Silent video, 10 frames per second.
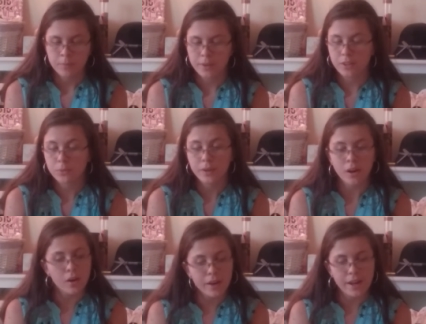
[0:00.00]
Because we
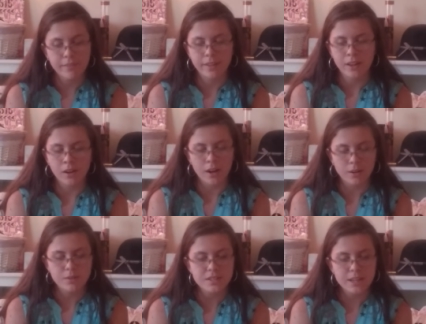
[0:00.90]
all have that
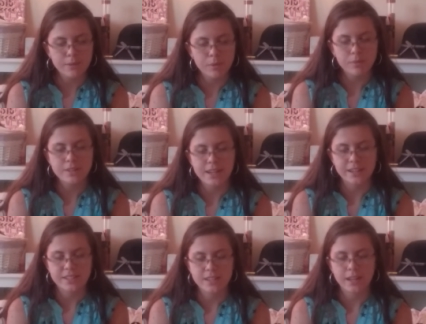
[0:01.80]
awkward time when we're
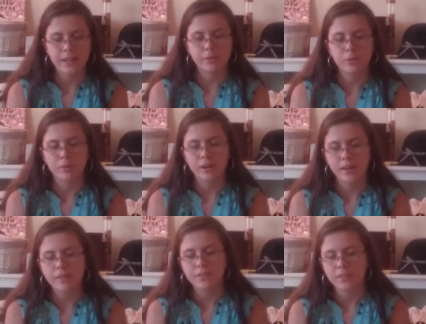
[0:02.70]
texting and we run
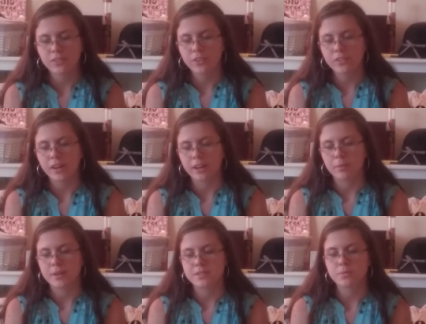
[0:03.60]
out of things to talk about,